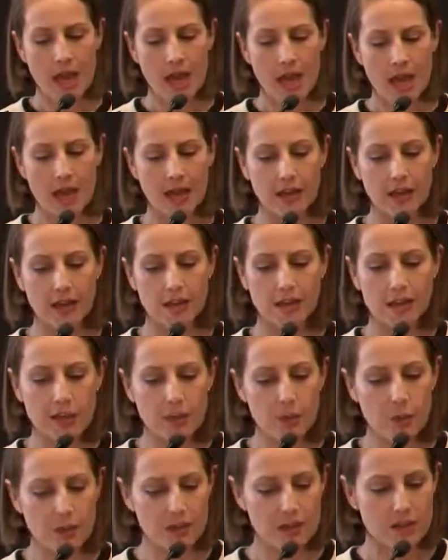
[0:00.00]
And I
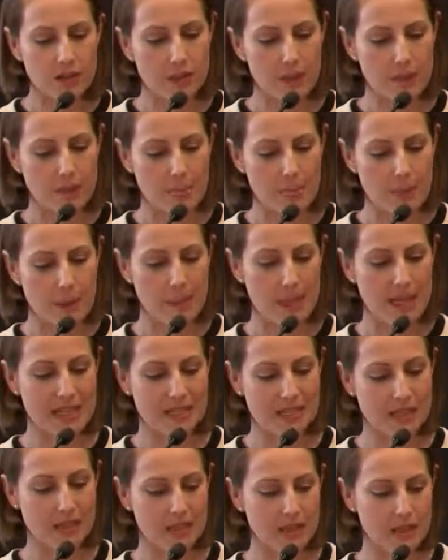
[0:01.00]
think one of the
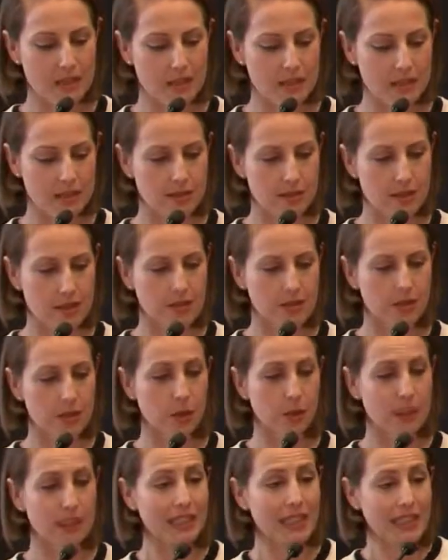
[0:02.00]
amazing things is that
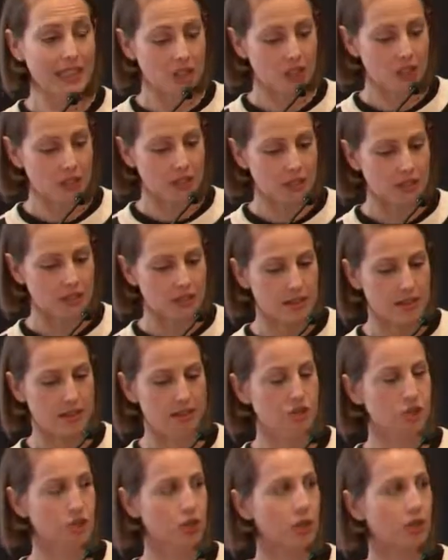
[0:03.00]
for elections,
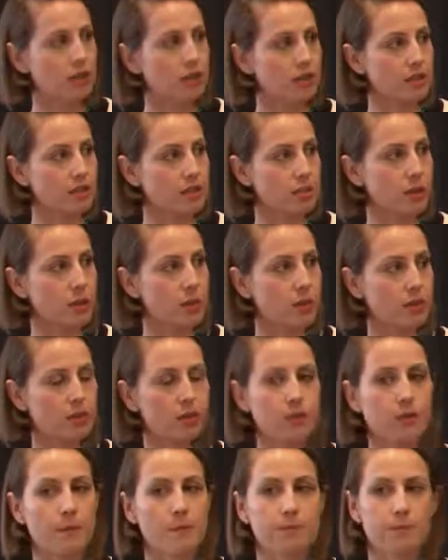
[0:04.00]
as journalists, we want
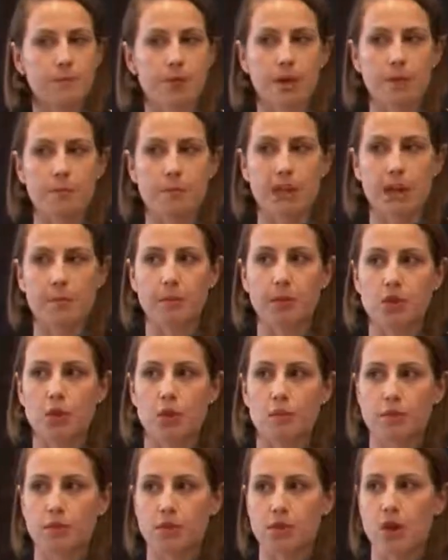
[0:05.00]
to be able to
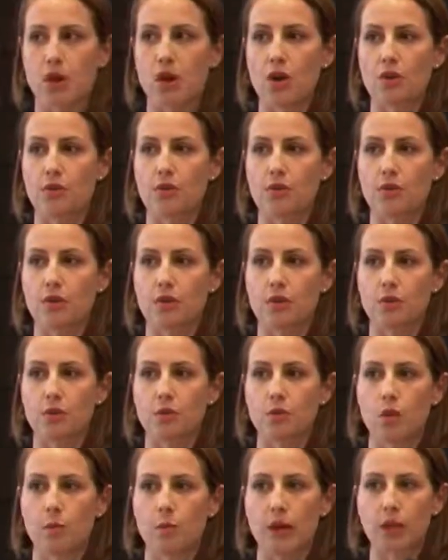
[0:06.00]
observe
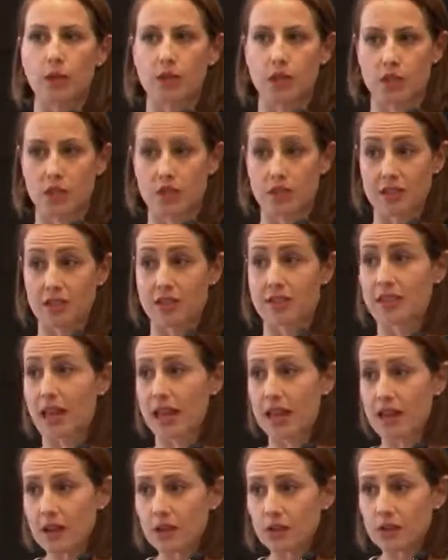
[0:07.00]
what politicians are
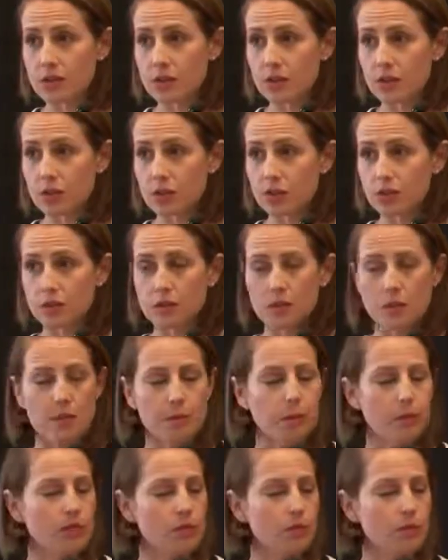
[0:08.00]
saying on social,
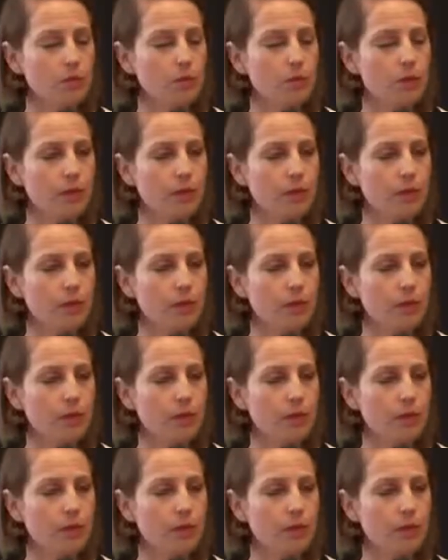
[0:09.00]
but we do not want